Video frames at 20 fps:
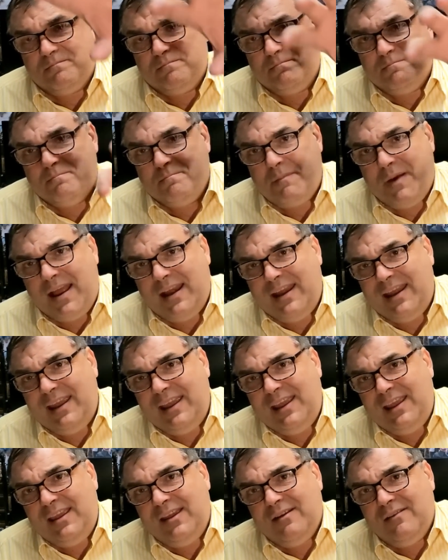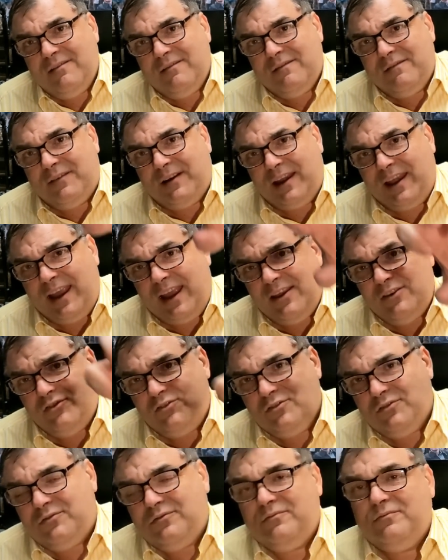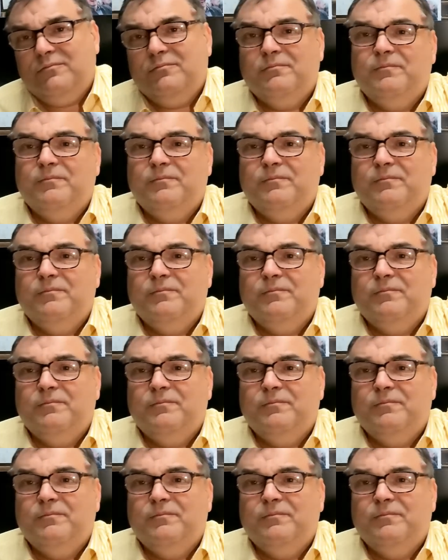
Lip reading: money, financial.